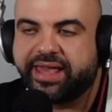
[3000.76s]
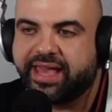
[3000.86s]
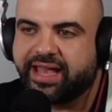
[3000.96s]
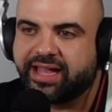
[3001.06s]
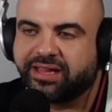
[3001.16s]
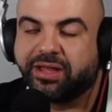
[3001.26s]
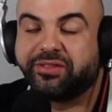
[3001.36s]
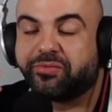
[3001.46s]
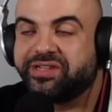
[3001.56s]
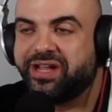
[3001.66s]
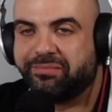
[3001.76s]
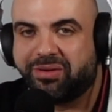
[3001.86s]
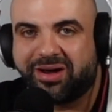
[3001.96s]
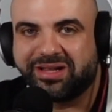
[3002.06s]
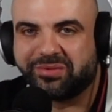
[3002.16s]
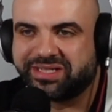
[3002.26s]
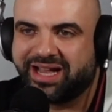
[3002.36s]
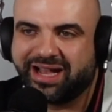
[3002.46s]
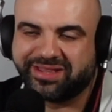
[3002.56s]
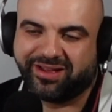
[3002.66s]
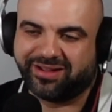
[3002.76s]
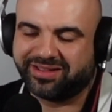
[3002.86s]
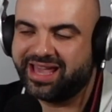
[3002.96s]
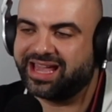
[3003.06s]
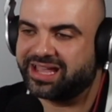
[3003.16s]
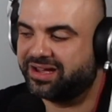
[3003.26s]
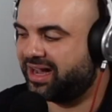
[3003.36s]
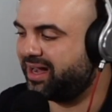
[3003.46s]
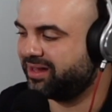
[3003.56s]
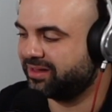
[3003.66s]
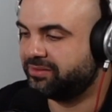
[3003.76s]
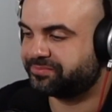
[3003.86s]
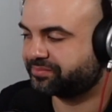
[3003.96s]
And the reason I bought it was I thought, hey, I'll